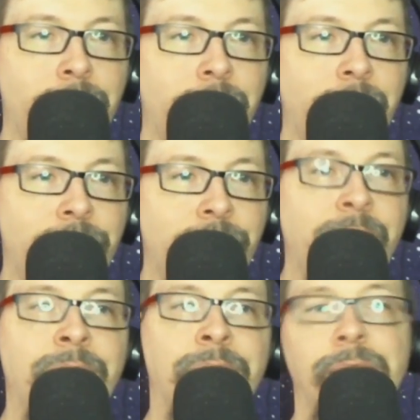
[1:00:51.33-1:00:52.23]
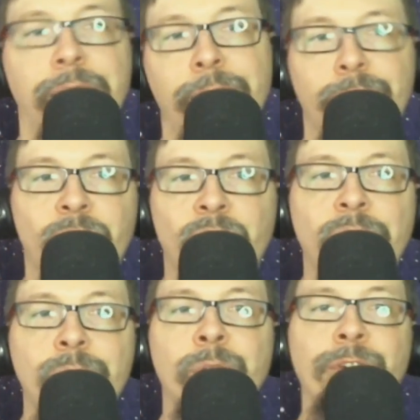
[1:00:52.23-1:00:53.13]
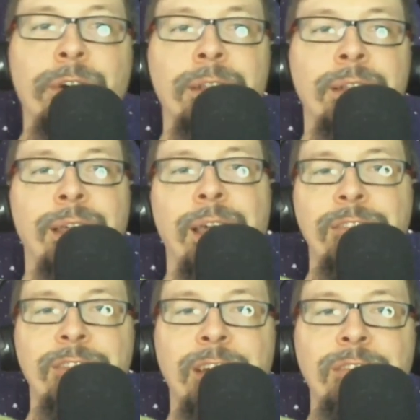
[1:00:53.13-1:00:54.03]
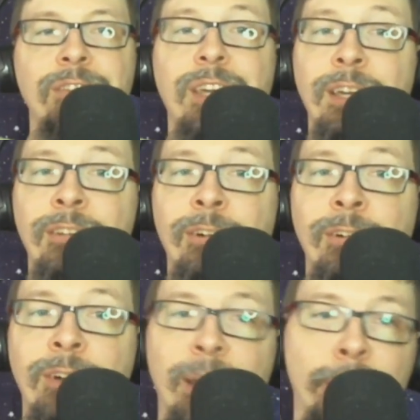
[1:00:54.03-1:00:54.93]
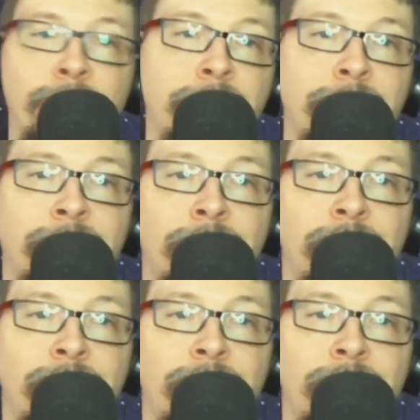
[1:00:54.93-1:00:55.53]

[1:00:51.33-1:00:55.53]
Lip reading: And finally, Todd McFarlane has announced a Kickstarter campaign